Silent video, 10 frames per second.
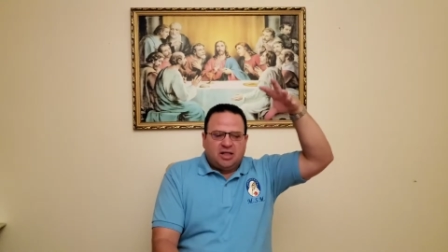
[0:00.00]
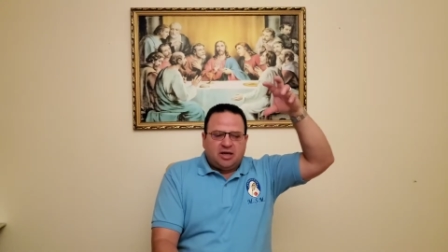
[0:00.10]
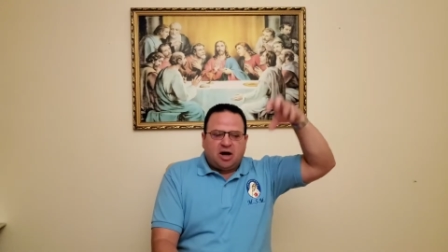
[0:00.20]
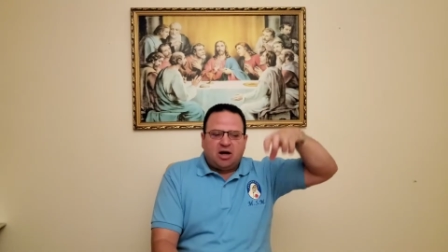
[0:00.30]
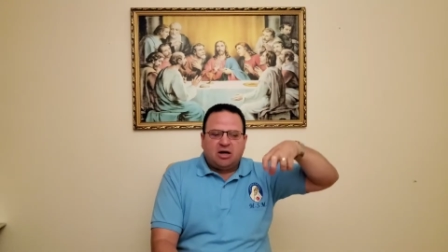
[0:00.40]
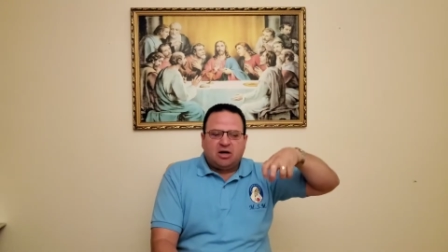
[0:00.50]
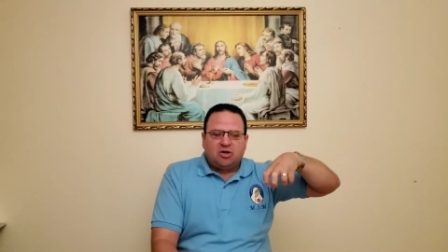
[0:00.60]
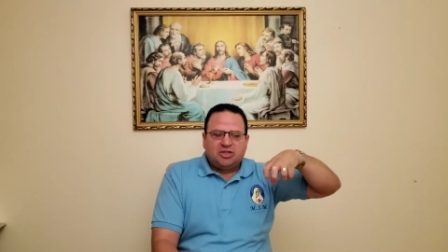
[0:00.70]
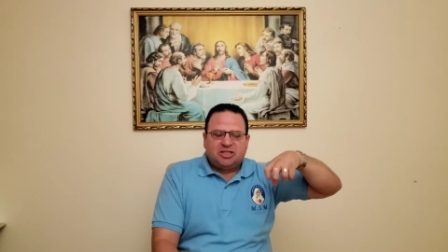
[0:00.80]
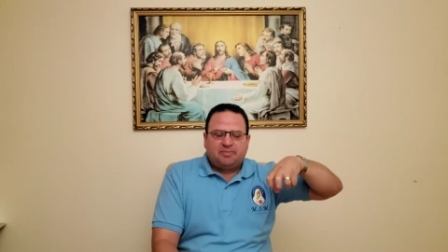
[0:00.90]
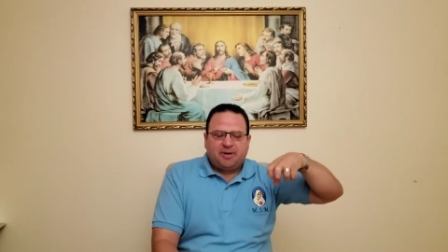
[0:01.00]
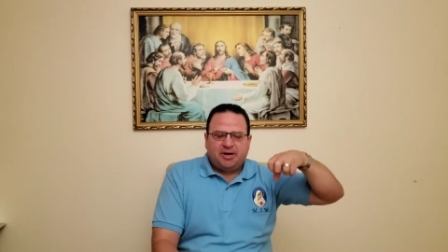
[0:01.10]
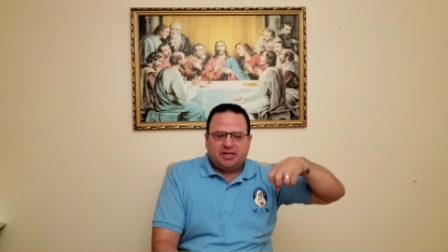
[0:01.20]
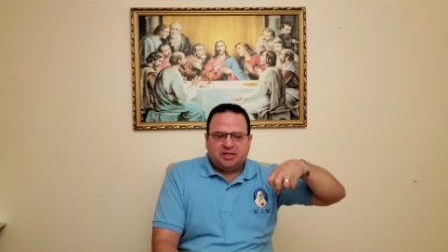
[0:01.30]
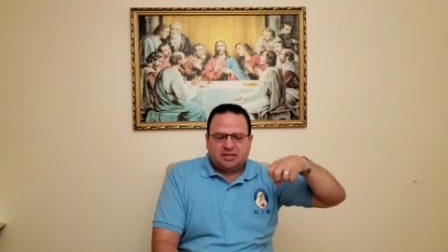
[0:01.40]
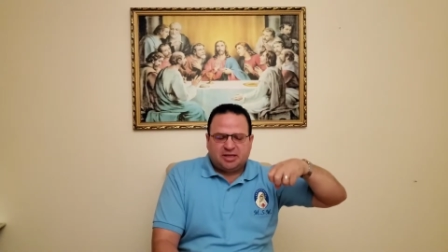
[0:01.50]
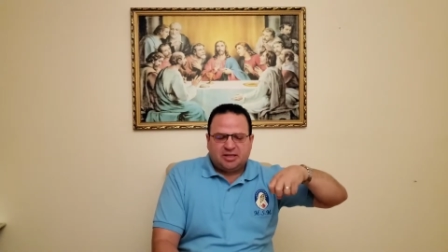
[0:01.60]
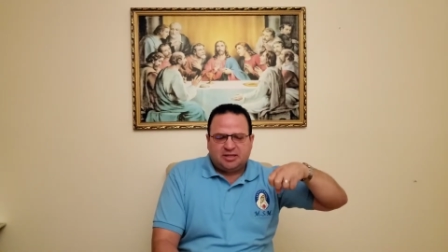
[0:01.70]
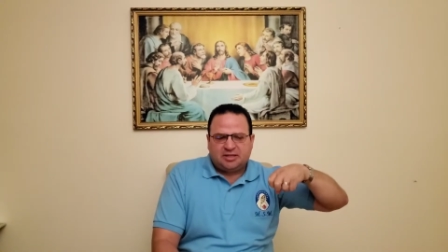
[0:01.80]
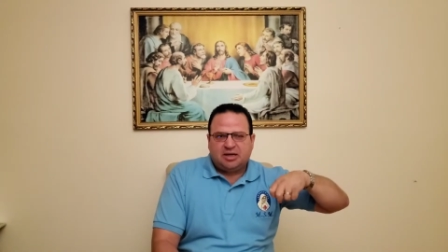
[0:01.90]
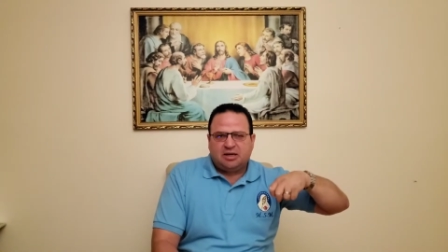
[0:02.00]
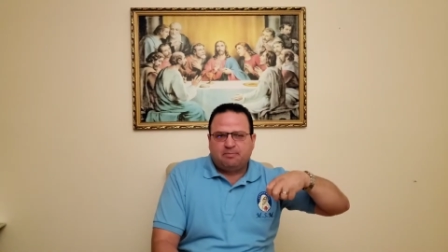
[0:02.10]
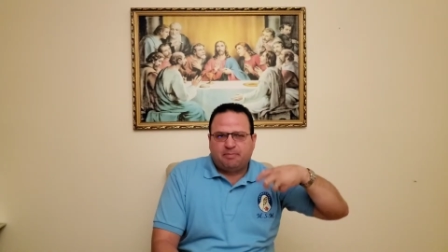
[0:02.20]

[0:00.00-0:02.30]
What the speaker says: The Holy Spirit descend on